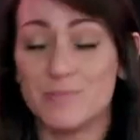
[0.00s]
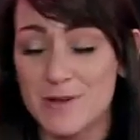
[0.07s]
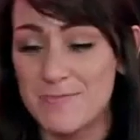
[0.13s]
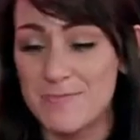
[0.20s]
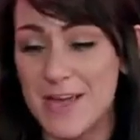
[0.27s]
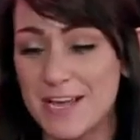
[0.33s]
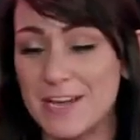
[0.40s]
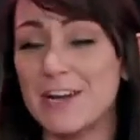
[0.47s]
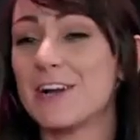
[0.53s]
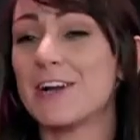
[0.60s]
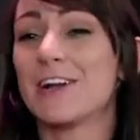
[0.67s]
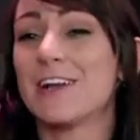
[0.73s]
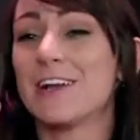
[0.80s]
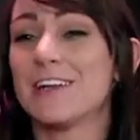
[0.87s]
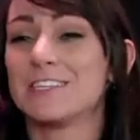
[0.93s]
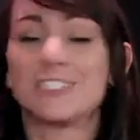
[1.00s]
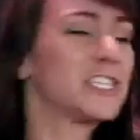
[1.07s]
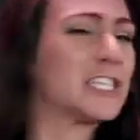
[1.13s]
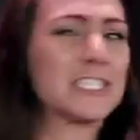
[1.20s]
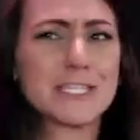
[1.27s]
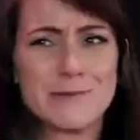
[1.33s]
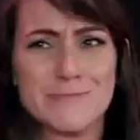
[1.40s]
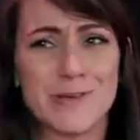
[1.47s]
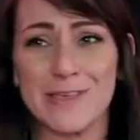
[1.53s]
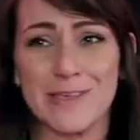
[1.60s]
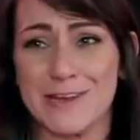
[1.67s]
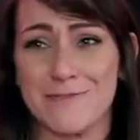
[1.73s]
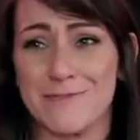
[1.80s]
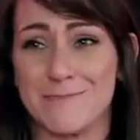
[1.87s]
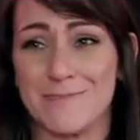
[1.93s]
Britt Baker, she's a
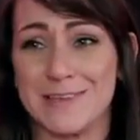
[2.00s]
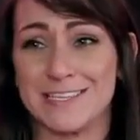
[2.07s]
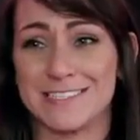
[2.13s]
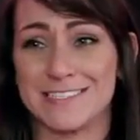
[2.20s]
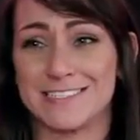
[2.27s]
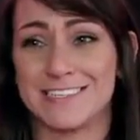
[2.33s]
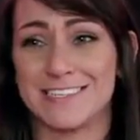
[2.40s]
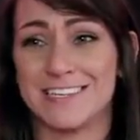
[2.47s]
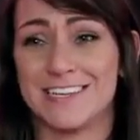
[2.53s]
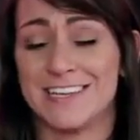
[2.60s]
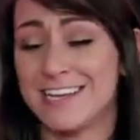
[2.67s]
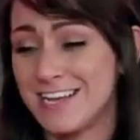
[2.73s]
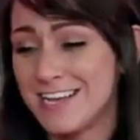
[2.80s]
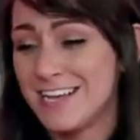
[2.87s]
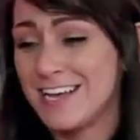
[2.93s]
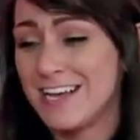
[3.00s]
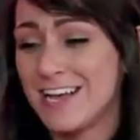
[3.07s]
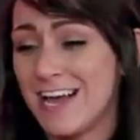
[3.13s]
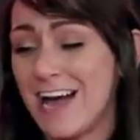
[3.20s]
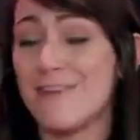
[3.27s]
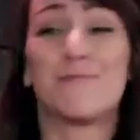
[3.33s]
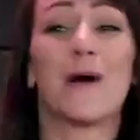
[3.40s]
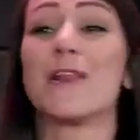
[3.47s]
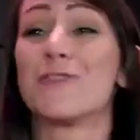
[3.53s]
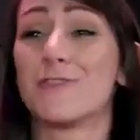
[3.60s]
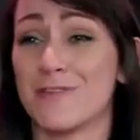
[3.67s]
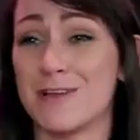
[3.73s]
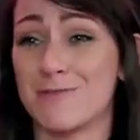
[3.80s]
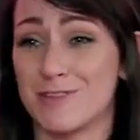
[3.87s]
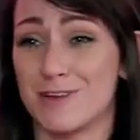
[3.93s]
completely different beast. I've been in
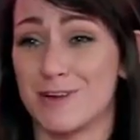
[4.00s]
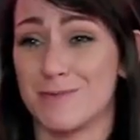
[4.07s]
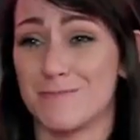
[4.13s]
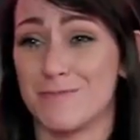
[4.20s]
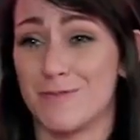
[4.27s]
the ring with her